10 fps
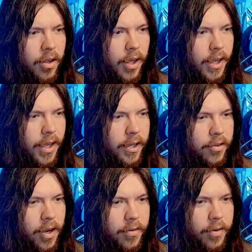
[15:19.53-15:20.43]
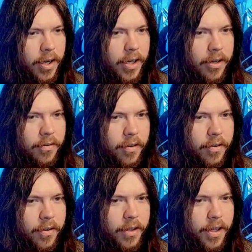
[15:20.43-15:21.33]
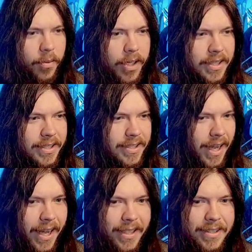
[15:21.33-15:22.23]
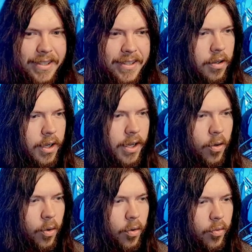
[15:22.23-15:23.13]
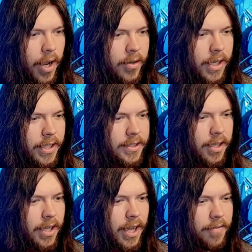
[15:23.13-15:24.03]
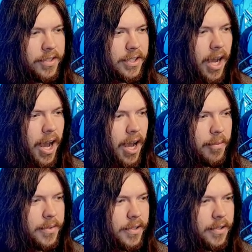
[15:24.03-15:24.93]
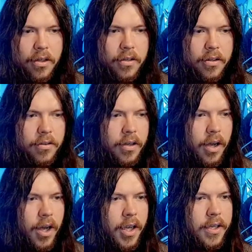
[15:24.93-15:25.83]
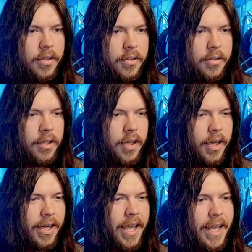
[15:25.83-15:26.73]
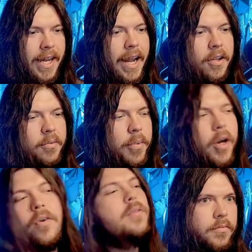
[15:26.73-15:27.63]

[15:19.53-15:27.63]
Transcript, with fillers: I can't drive around any further than that. What is that? Can I go around it? It's not. I've stopped. Oh god. I can't get out of the boat.